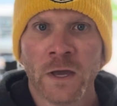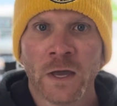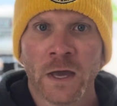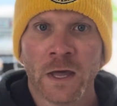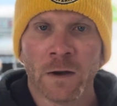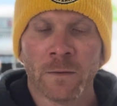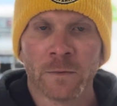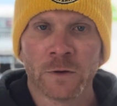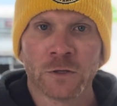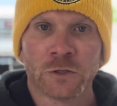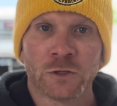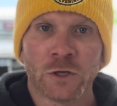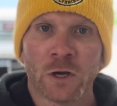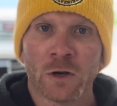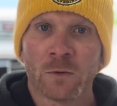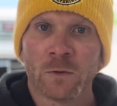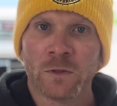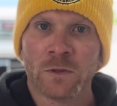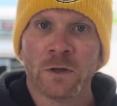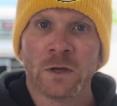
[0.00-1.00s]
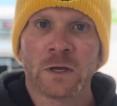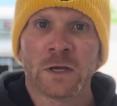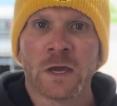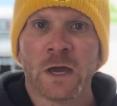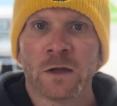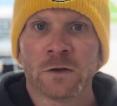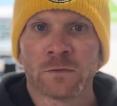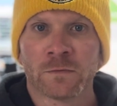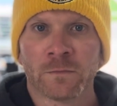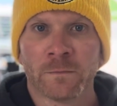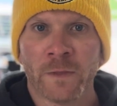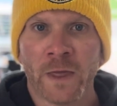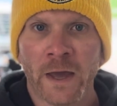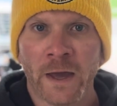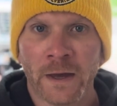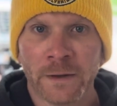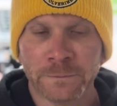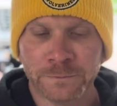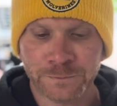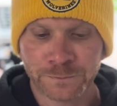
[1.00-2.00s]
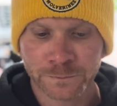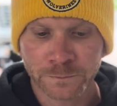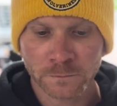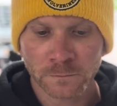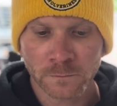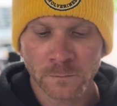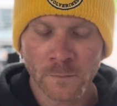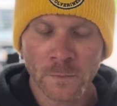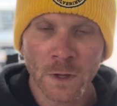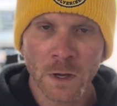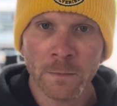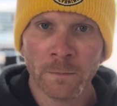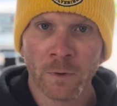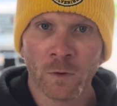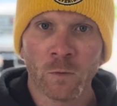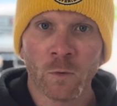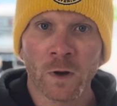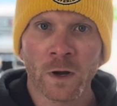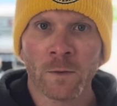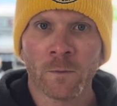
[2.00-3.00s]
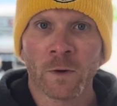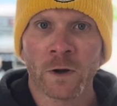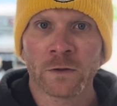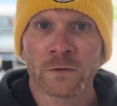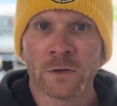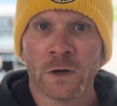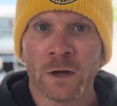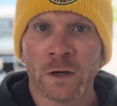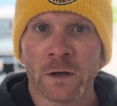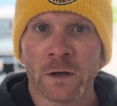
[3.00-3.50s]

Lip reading: and I'm going to share with you a catch from that. But what I want to talk